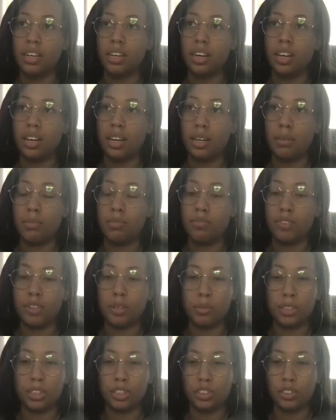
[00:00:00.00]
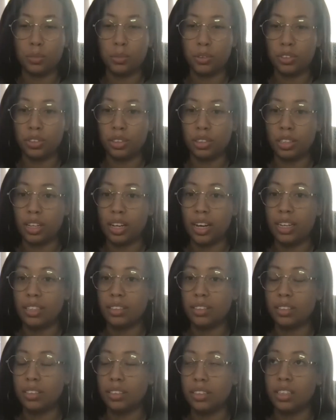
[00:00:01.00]
um, film distribution
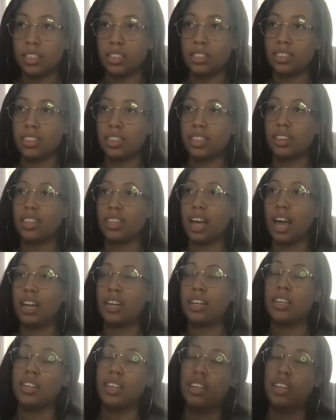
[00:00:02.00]
classes and things like that.